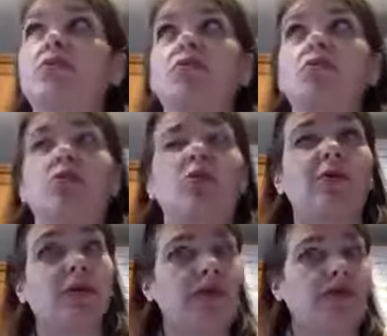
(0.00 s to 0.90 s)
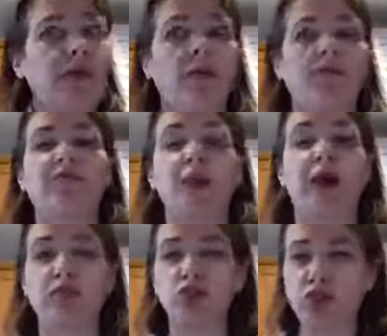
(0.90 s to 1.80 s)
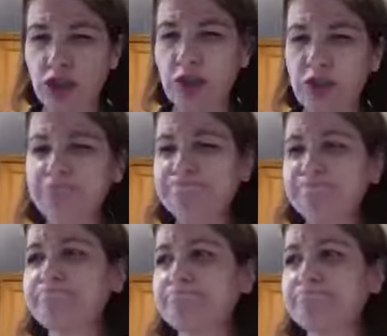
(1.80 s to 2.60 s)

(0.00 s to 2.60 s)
was a 1/4 cup of brown sugar.